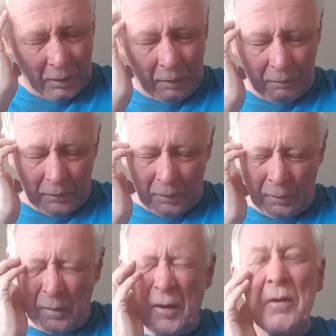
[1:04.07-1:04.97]
over
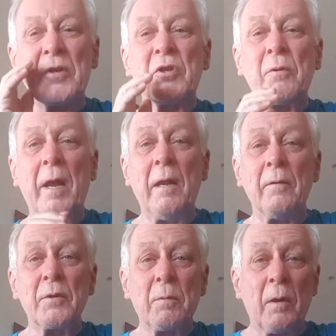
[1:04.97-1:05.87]
in
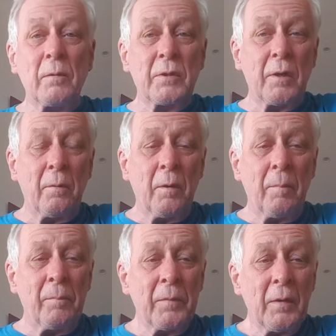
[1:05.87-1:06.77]
Australia as well.
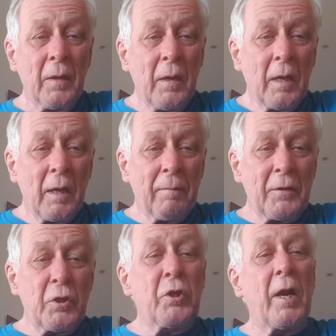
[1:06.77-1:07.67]
So I've
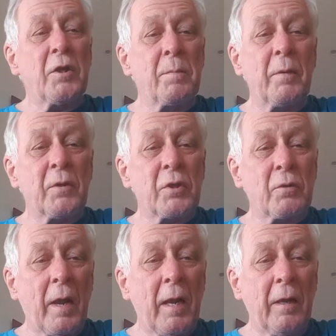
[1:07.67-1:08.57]
had to change them in
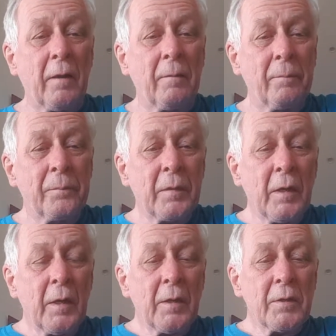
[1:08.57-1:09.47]
Australia.
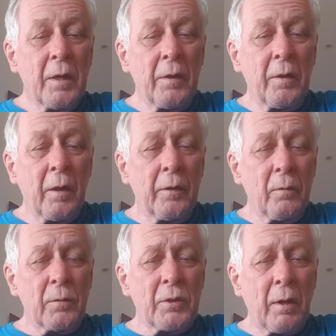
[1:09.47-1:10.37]
And
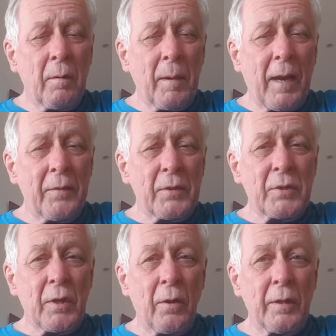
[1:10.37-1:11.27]
also about this
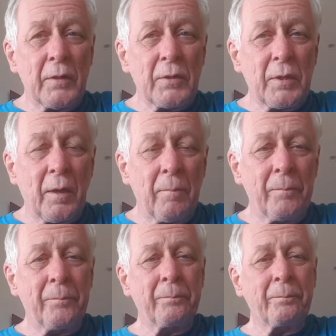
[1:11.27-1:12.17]
song is that